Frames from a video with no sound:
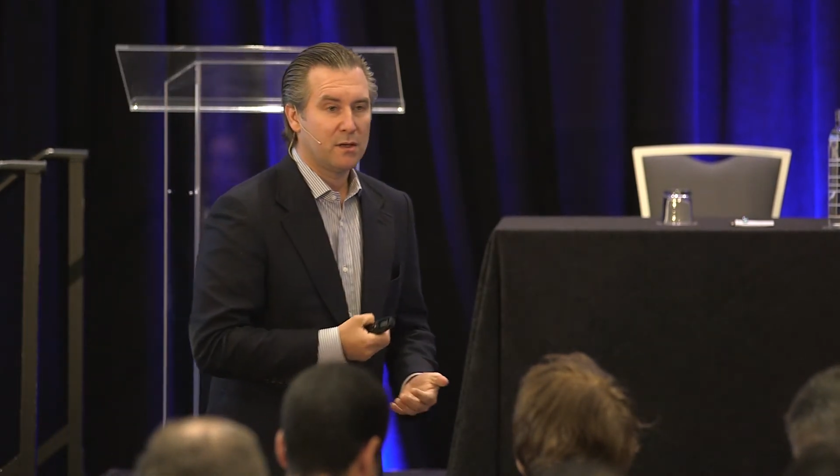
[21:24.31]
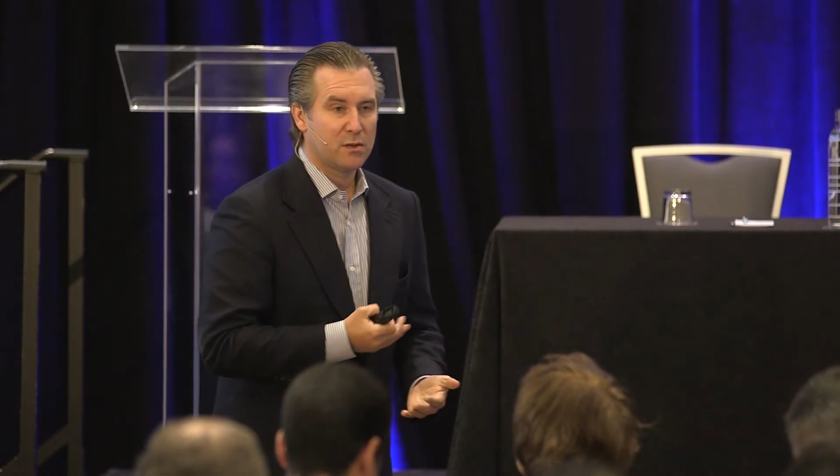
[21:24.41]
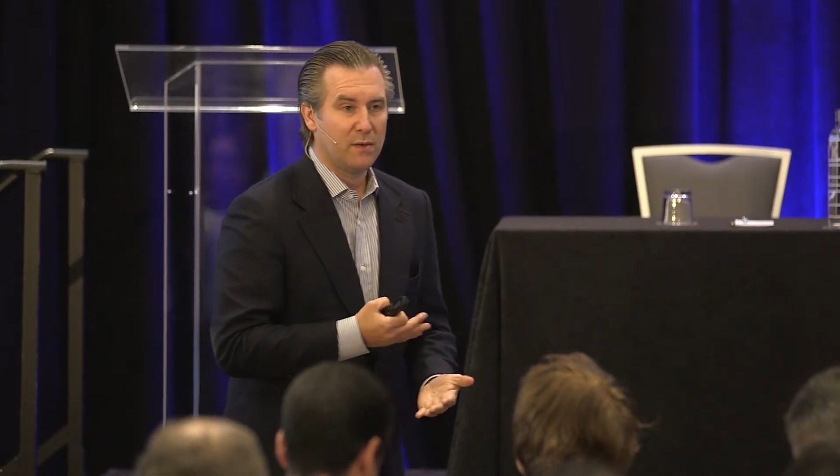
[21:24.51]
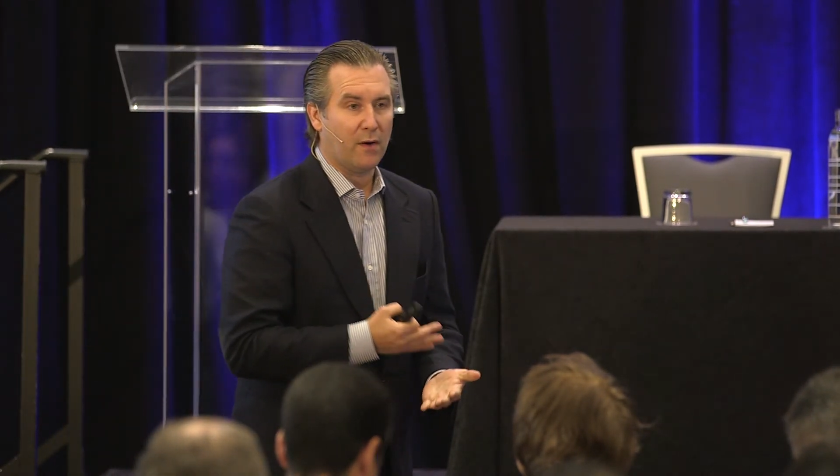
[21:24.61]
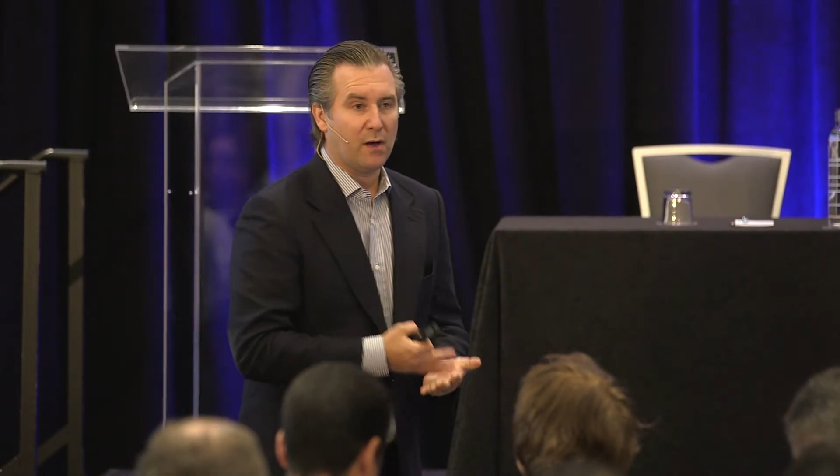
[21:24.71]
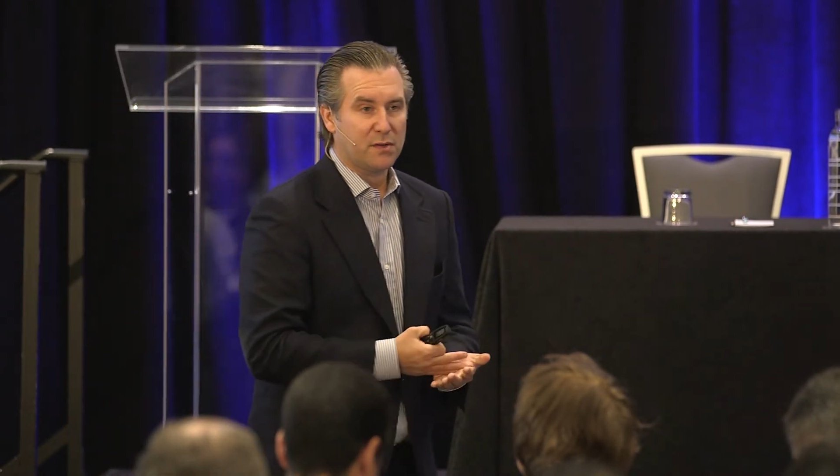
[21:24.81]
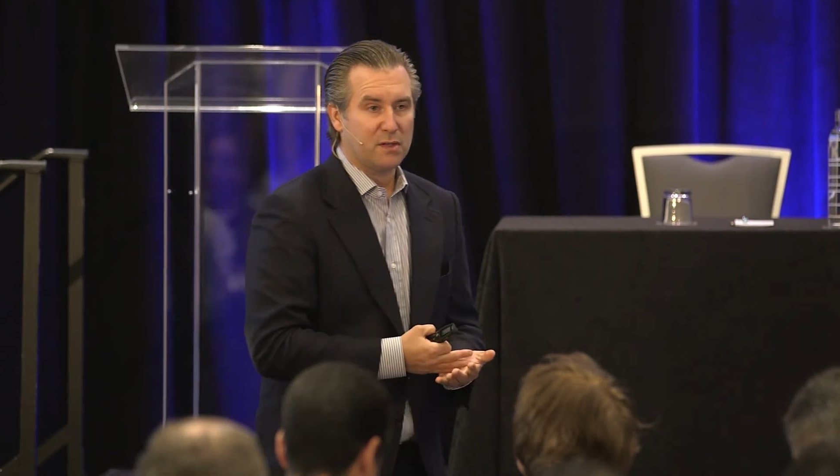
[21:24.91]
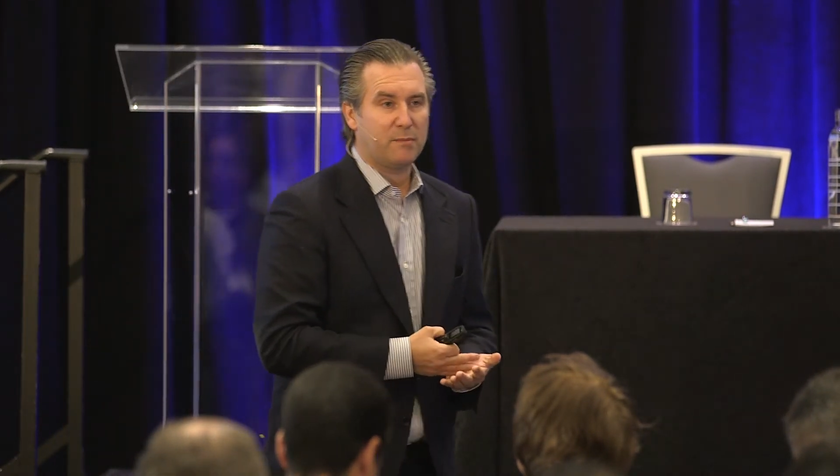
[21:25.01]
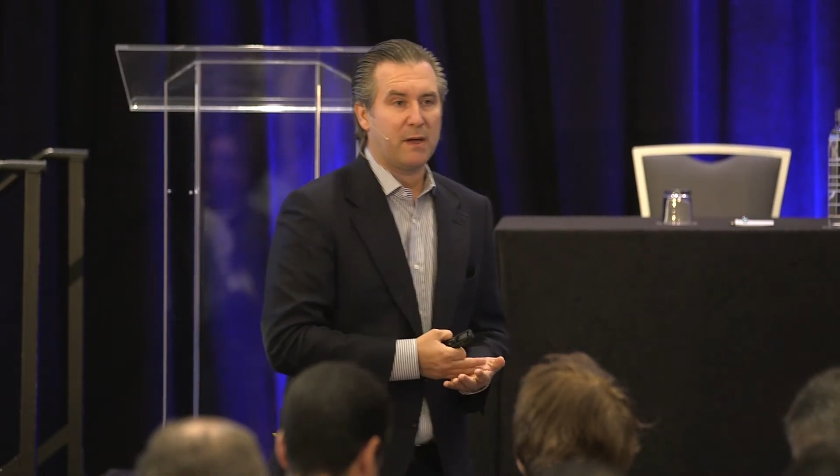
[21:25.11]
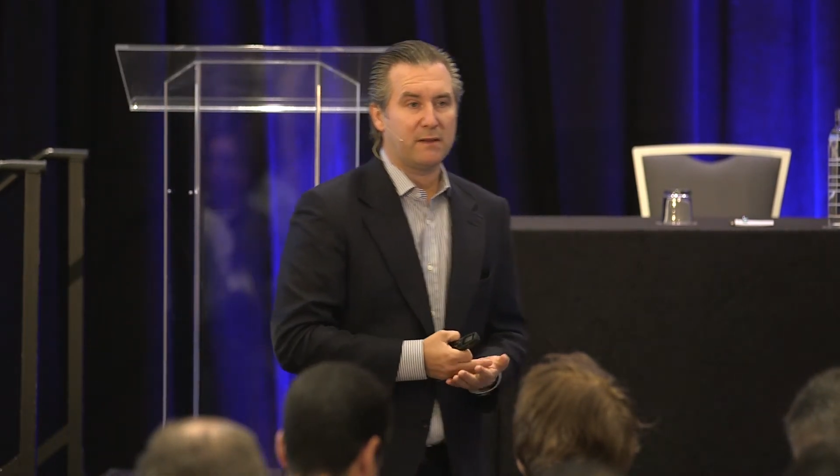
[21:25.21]
So we've also
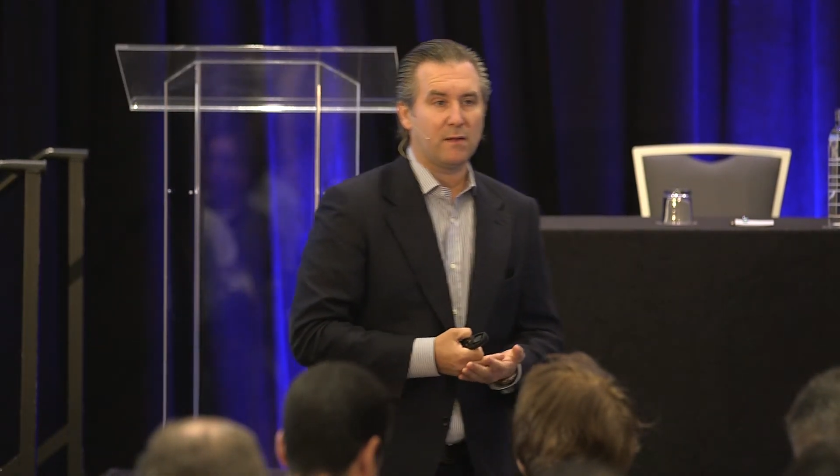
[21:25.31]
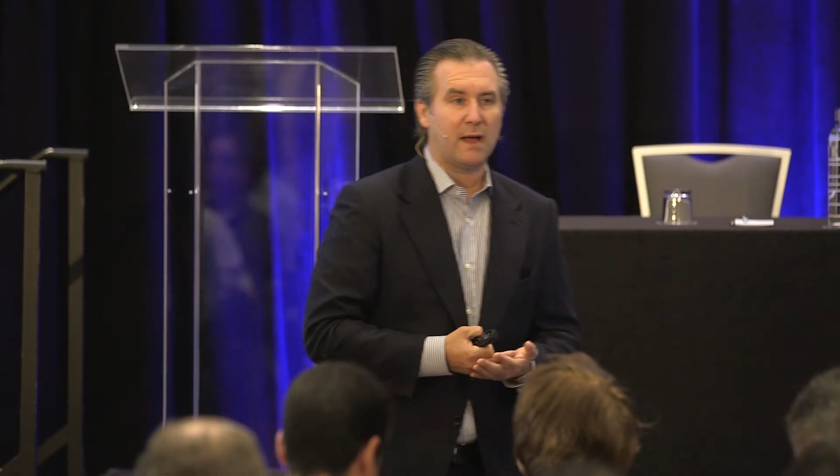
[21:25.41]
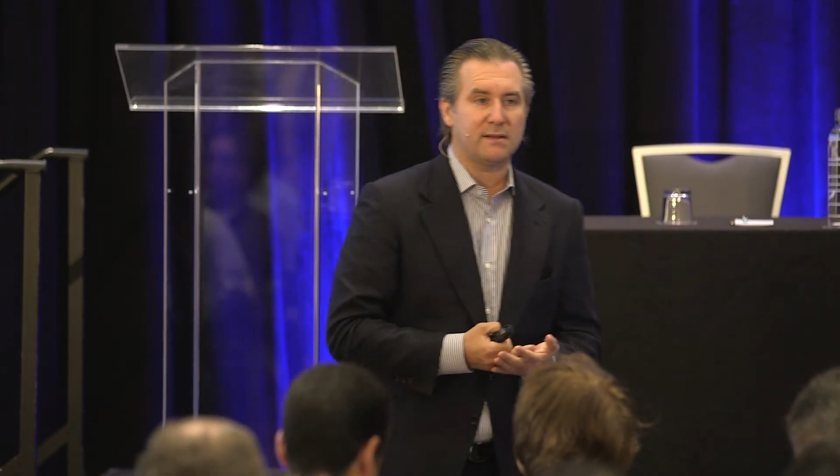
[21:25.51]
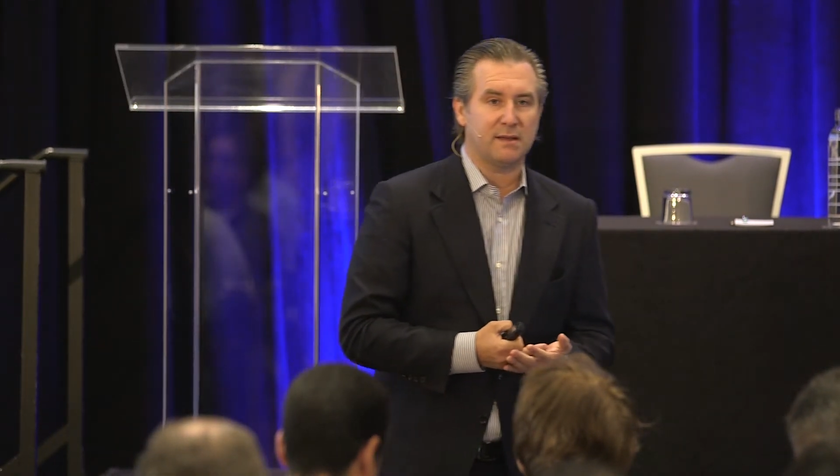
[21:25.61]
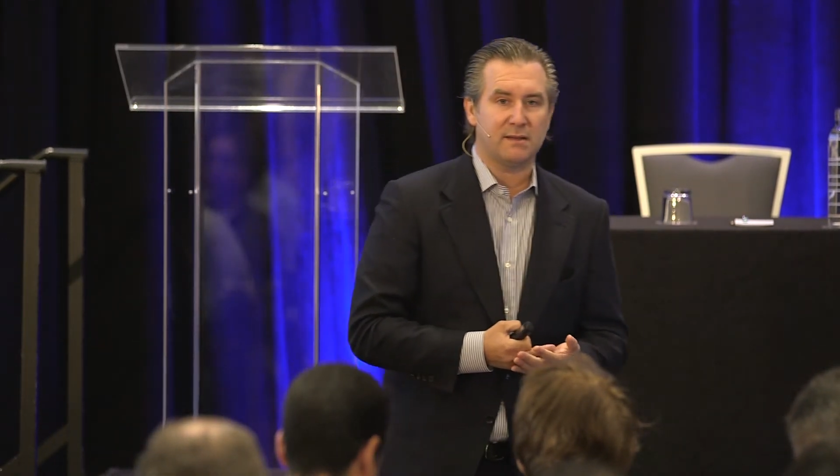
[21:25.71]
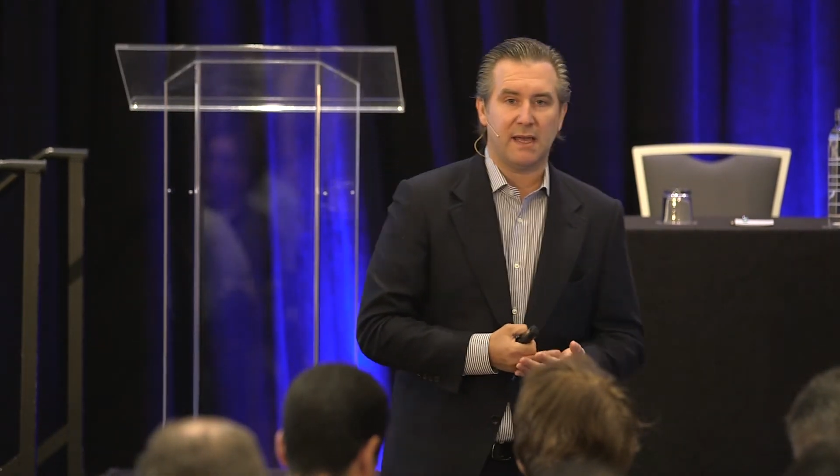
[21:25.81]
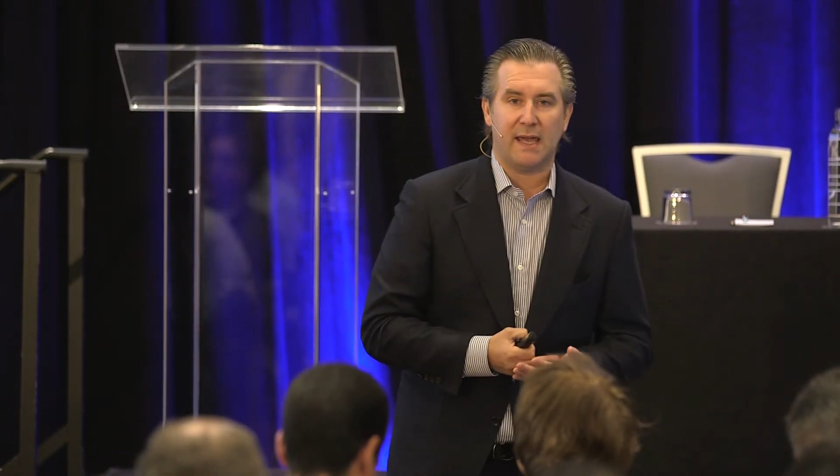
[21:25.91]
spent the last, I'd say,